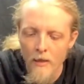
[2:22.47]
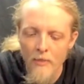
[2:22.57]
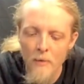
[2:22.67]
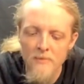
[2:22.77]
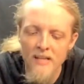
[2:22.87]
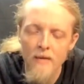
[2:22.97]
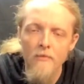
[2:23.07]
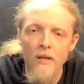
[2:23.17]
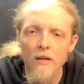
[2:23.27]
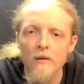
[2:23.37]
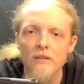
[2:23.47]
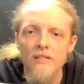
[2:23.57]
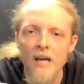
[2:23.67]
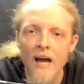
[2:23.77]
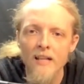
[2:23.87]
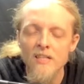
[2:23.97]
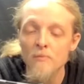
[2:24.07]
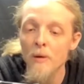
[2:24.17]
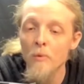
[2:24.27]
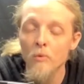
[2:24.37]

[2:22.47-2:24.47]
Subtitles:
Thumb safety on the side. Some people